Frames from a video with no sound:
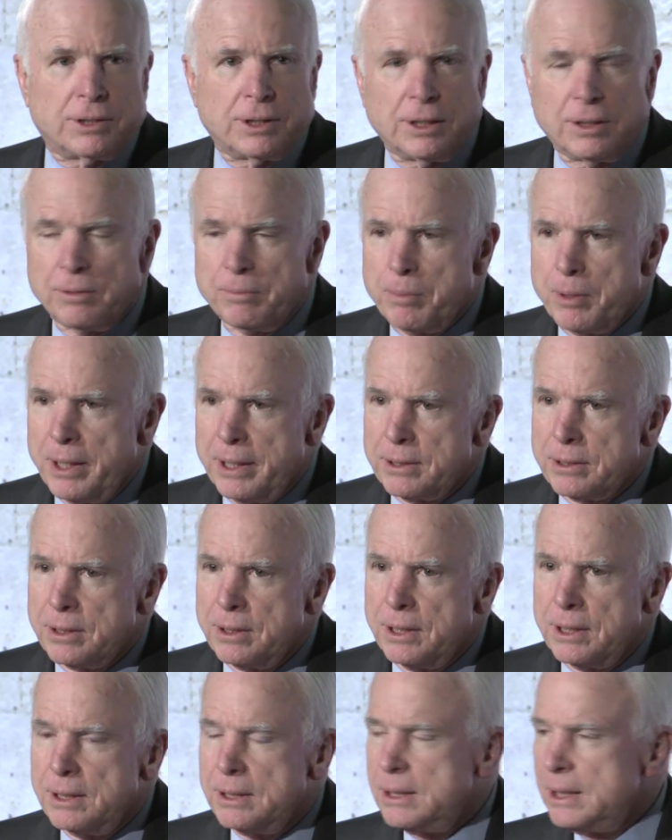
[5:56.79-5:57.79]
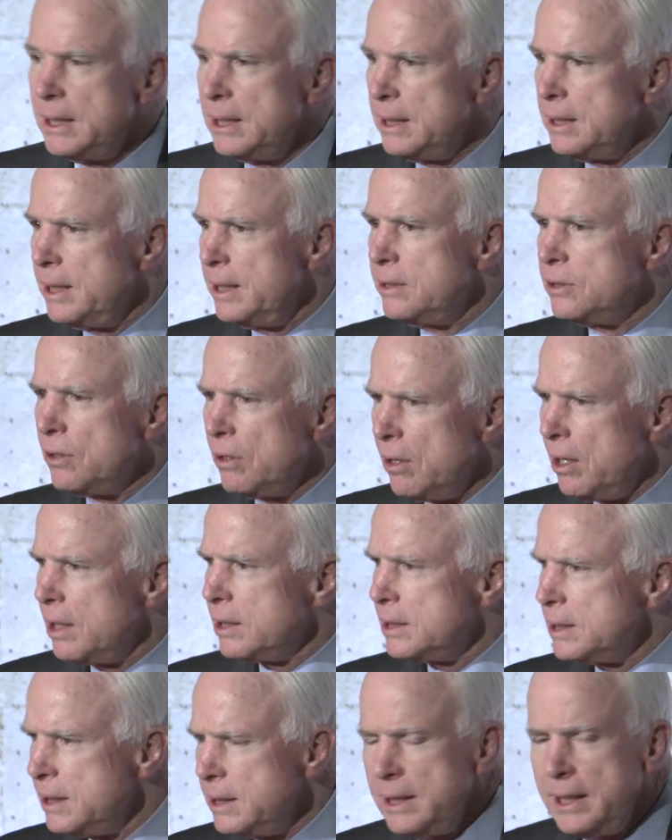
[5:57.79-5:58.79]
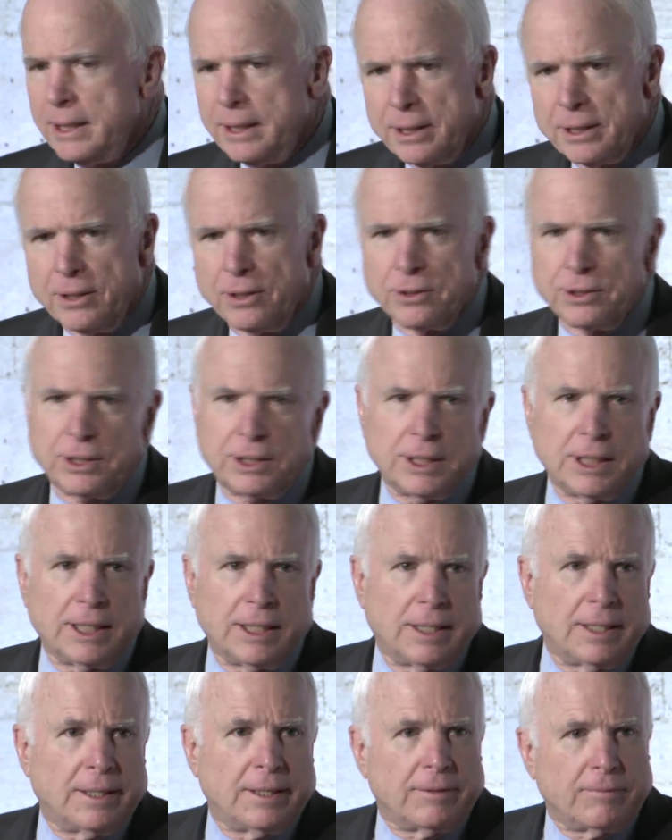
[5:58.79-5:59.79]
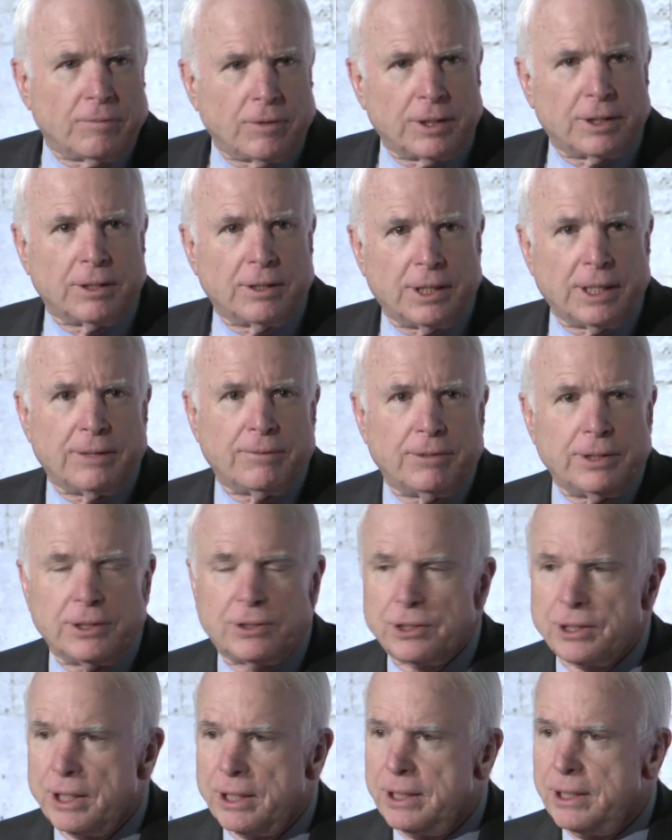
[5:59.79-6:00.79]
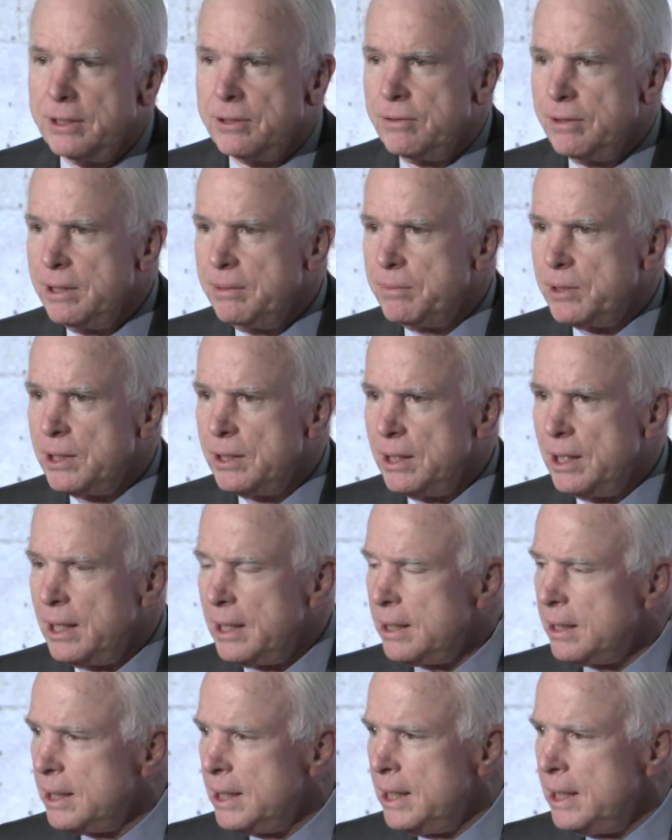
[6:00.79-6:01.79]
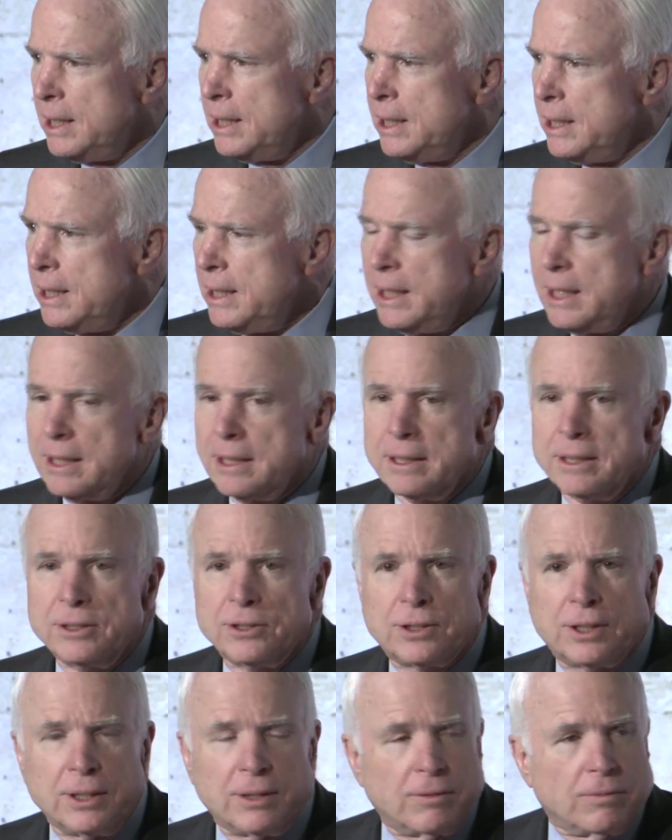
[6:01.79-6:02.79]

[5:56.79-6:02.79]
and the president, and they talked and they negotiated, and whether they reached any agreement or not, at least there